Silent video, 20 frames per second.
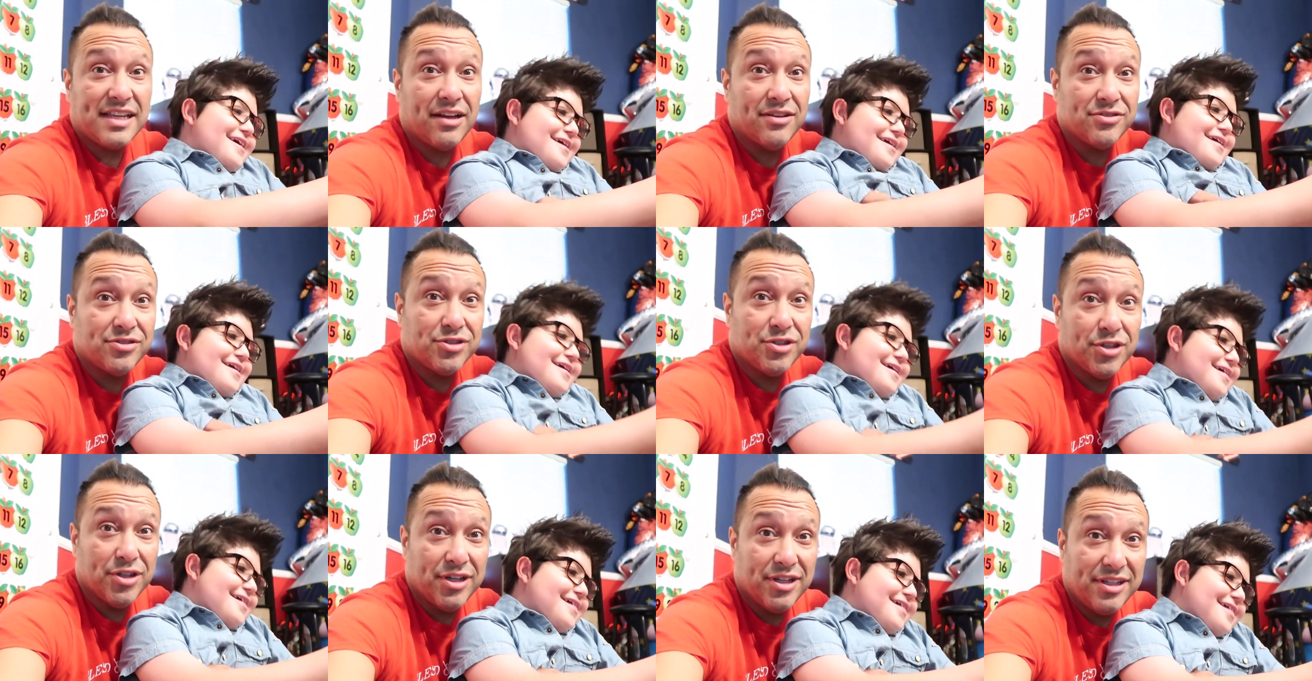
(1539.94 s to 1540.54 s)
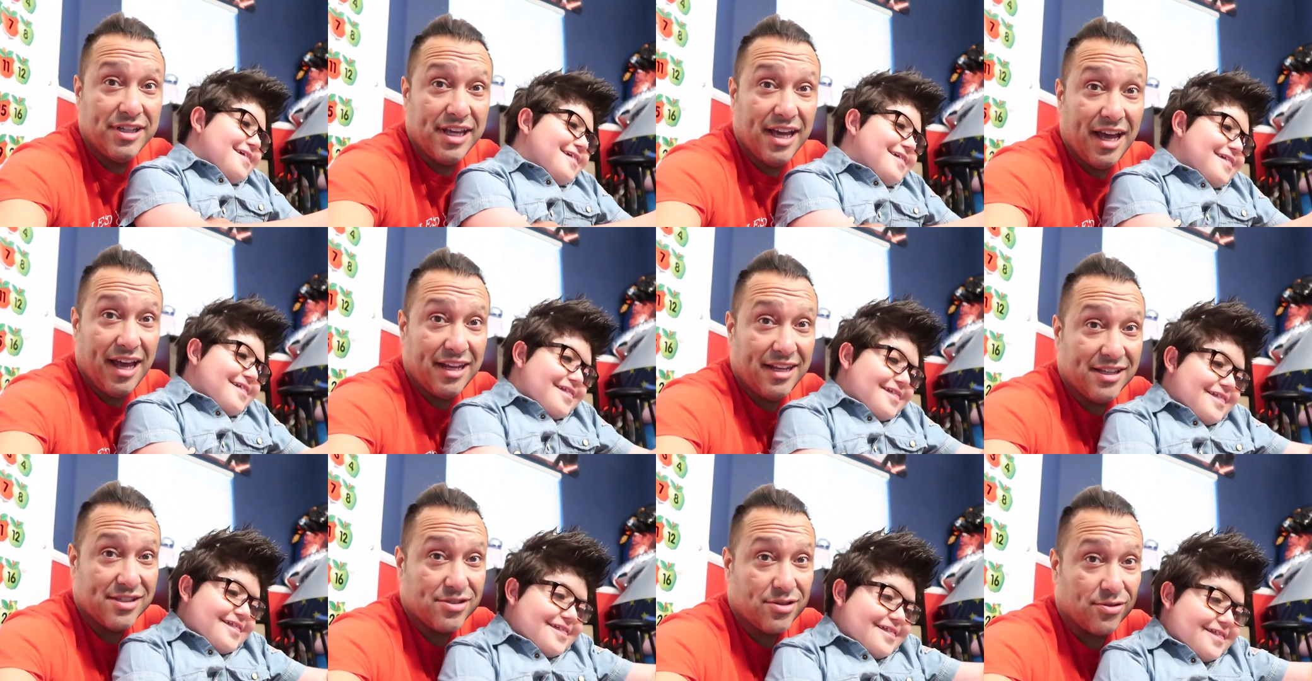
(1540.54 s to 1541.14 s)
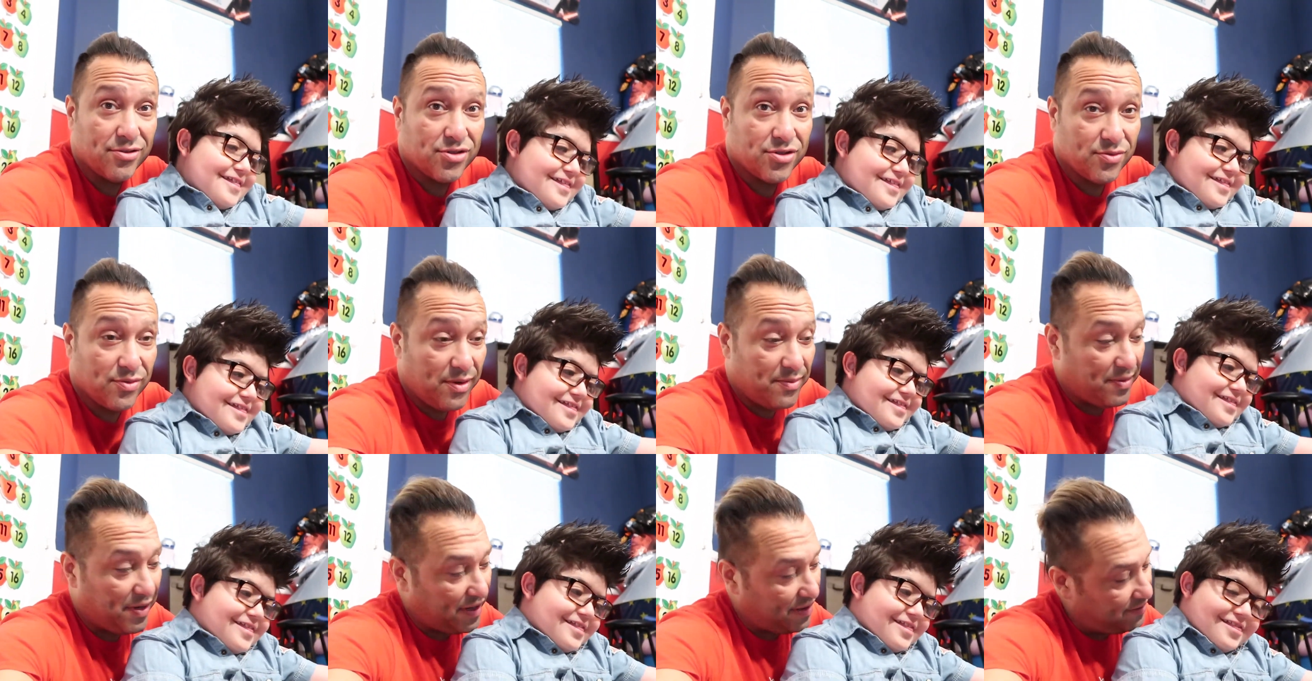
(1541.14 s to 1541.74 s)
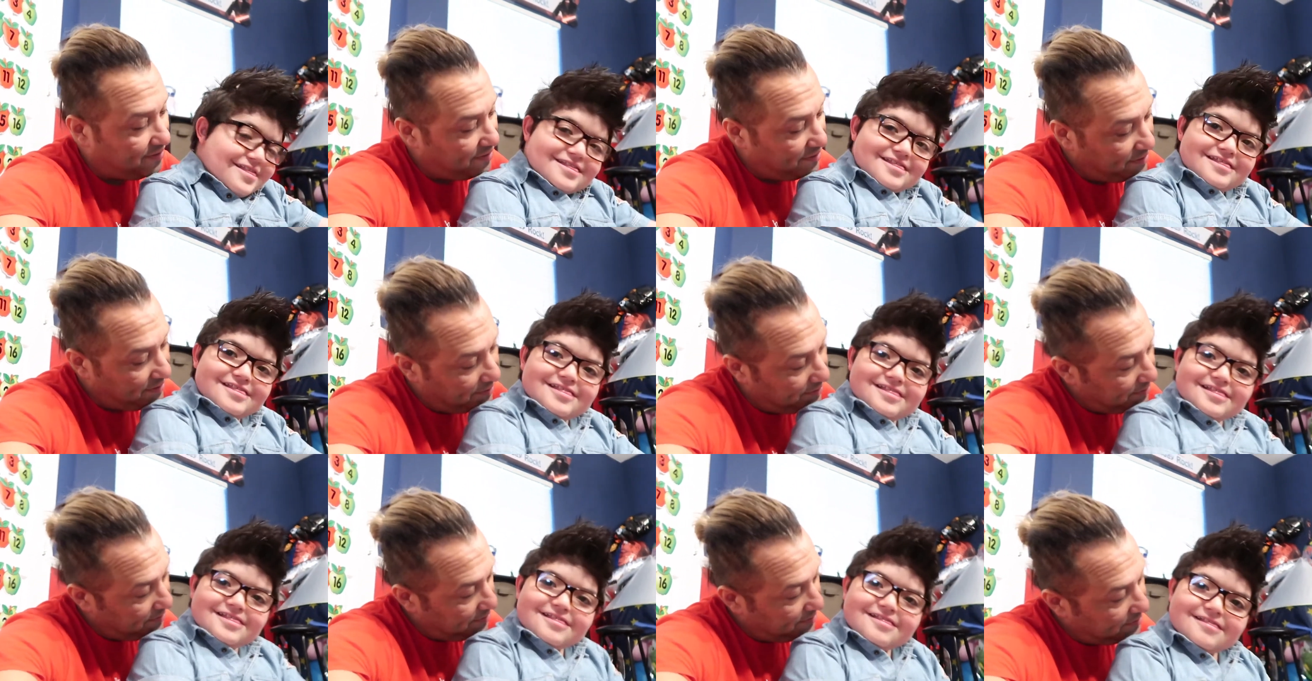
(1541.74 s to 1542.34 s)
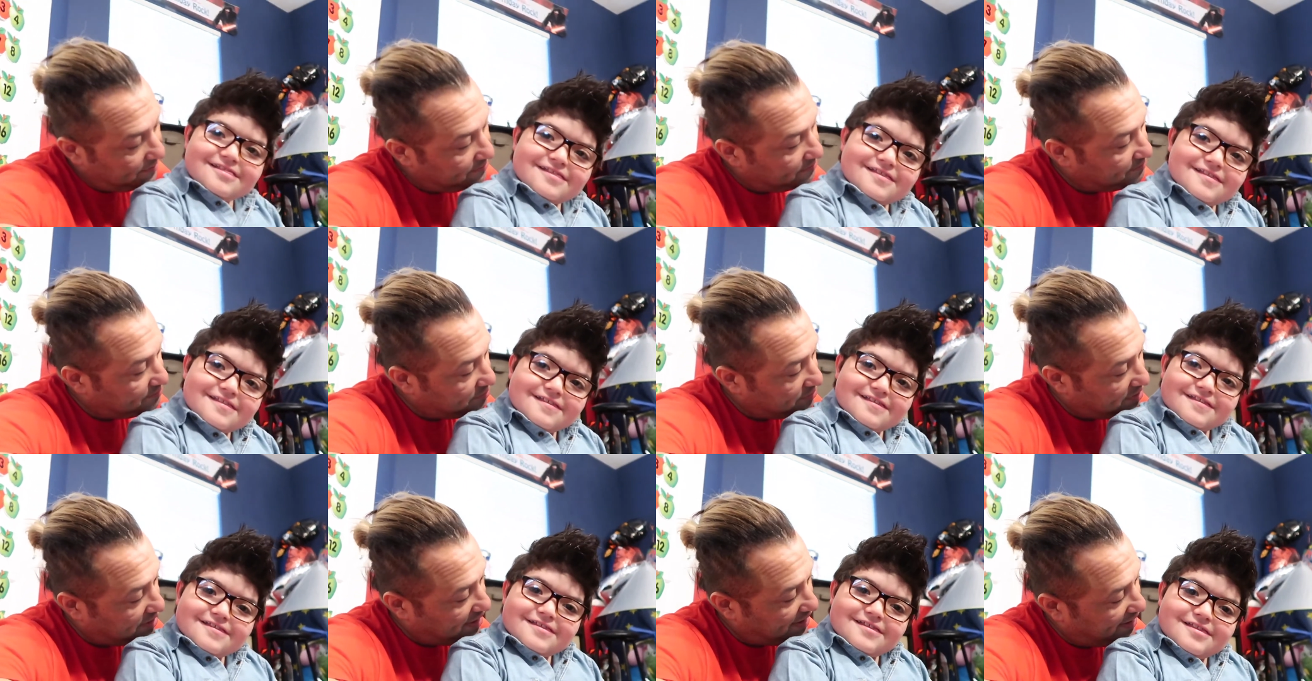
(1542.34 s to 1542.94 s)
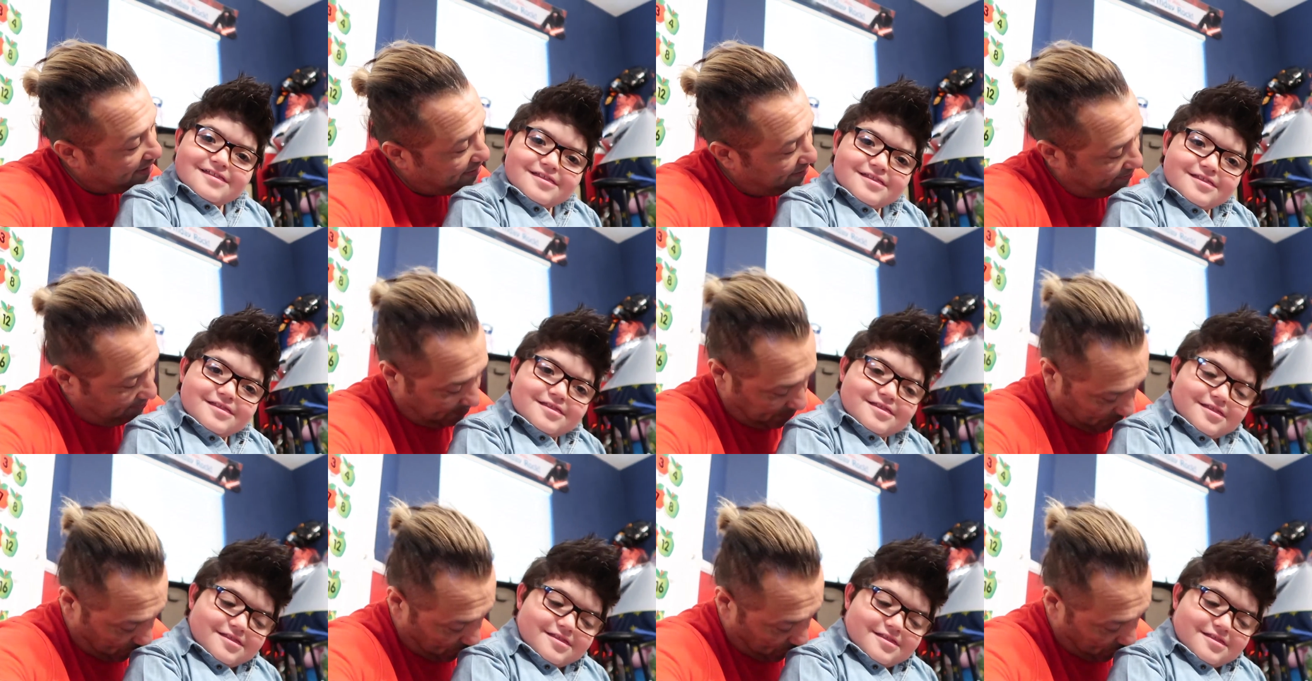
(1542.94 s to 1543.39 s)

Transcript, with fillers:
Speaker 1: sounds good. Yeah, let's go swimming. Okay?